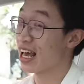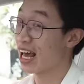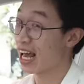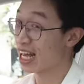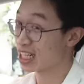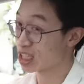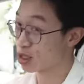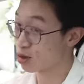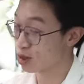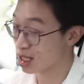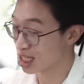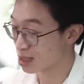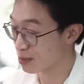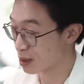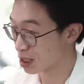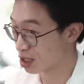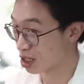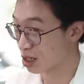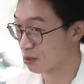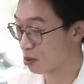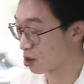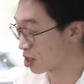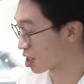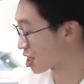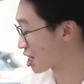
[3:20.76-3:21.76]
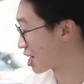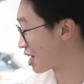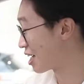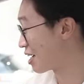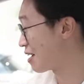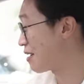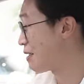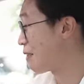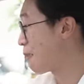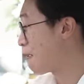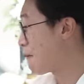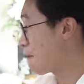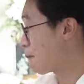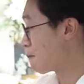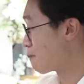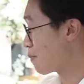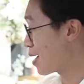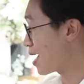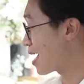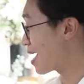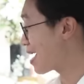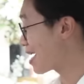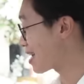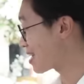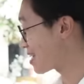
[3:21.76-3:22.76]
as you would expect on a modern car,
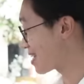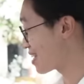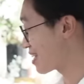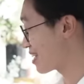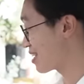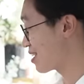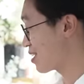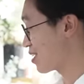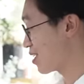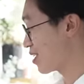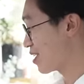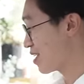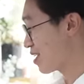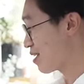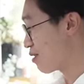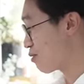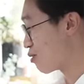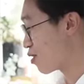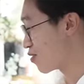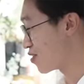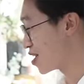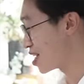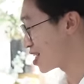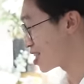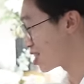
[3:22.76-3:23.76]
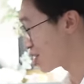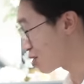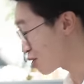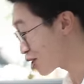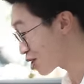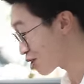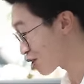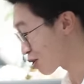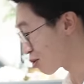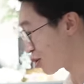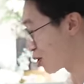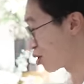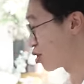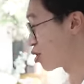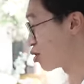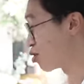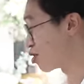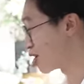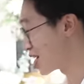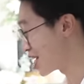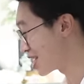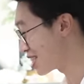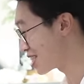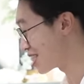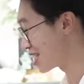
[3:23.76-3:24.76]
but with this new steering wheel, you
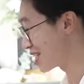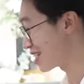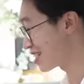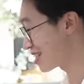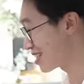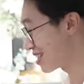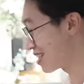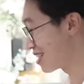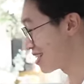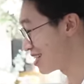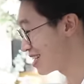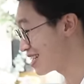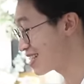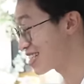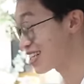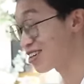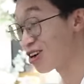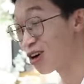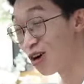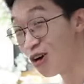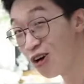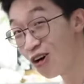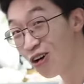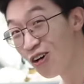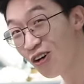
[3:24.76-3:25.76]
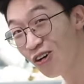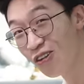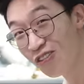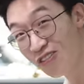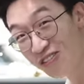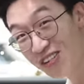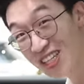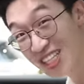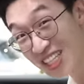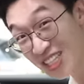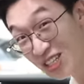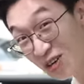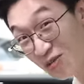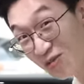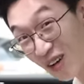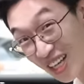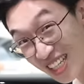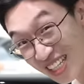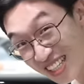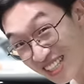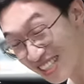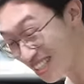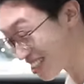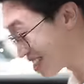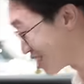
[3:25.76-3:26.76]
realize that these are all physical
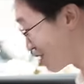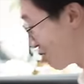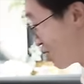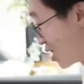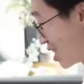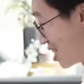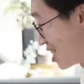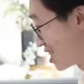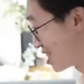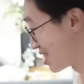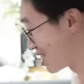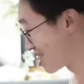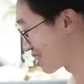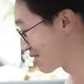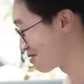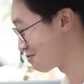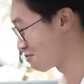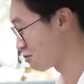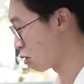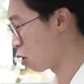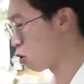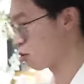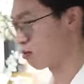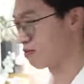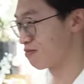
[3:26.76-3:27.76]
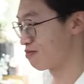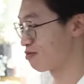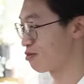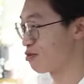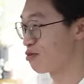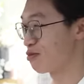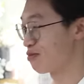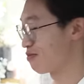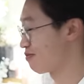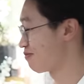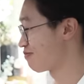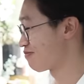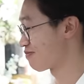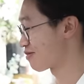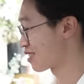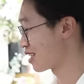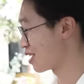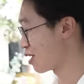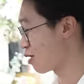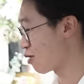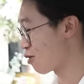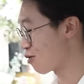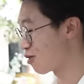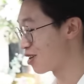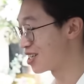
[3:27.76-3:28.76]
buttons, which is... oh,
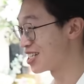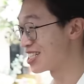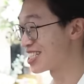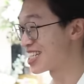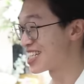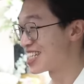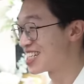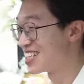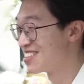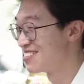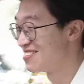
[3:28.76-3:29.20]
which is,